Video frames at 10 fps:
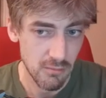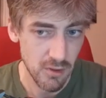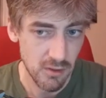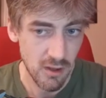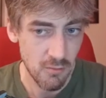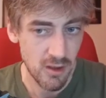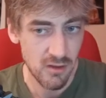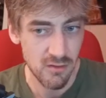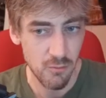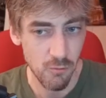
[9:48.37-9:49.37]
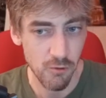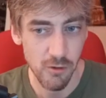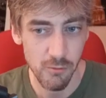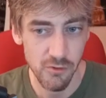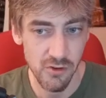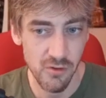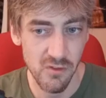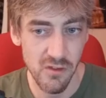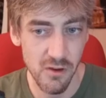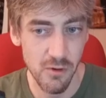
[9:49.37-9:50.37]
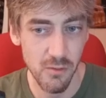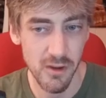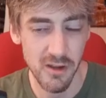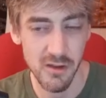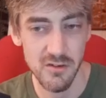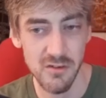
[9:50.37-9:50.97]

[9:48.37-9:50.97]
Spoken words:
but can we hear some real results, like, while we're here?